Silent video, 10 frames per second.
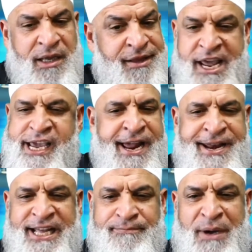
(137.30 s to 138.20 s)
They
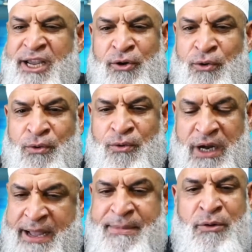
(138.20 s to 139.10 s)
cannot, by law,
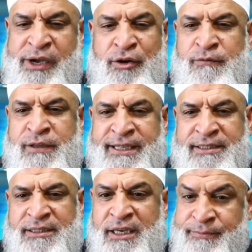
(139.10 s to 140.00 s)
I'm aware of that,
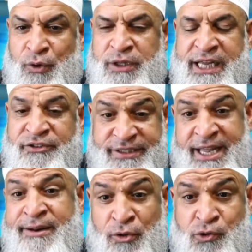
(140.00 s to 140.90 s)
in both countries
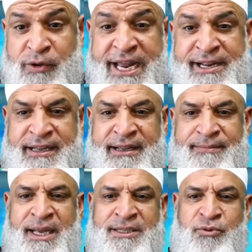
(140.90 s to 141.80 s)
and also Canada
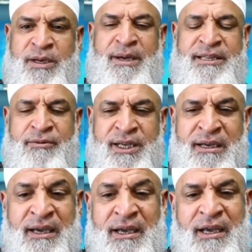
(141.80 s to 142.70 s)
as well, by the way.
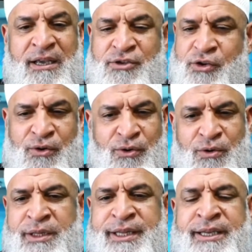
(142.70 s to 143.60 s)

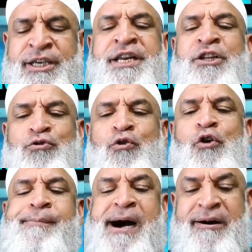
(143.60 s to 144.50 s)
So you need to
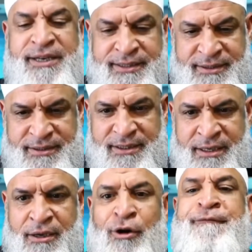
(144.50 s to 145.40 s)
go about it
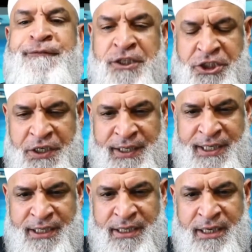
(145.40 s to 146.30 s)
officially.